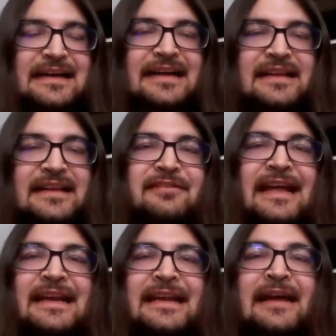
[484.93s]
I love
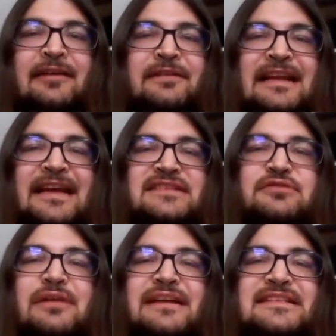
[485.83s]
that. And now for the last
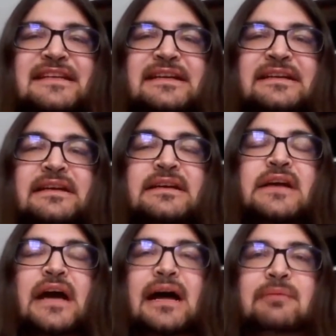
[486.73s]
question,
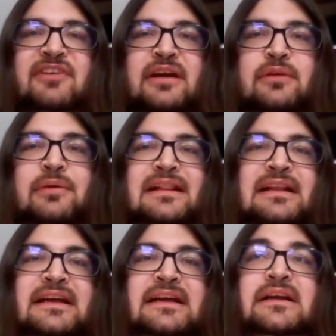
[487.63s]
very
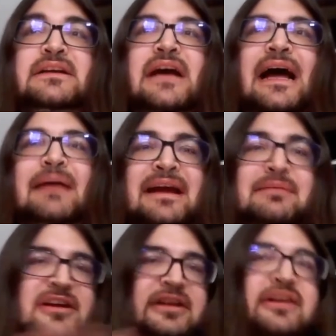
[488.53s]
quickly, I'm
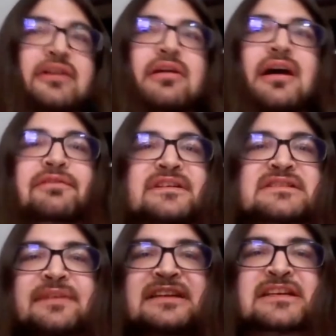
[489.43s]
going to go off
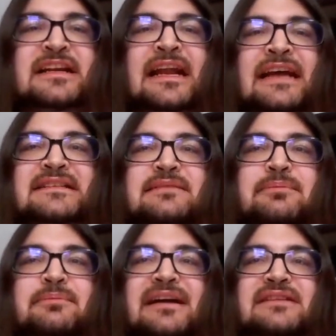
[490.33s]
reservation and ask
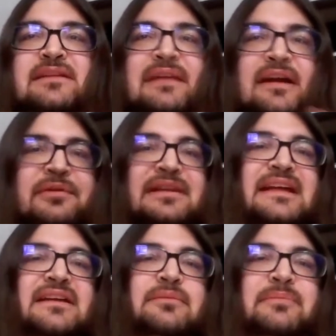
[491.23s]
about something
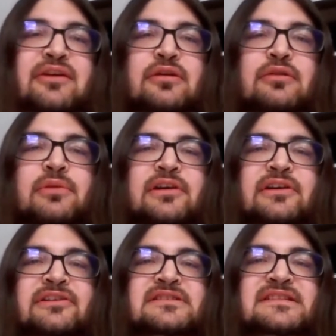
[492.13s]
unrelated to miracle
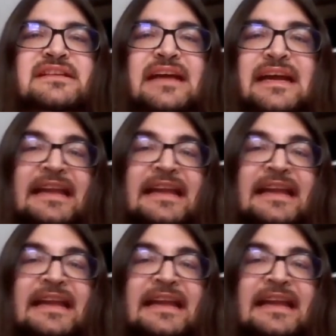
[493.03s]
workers. And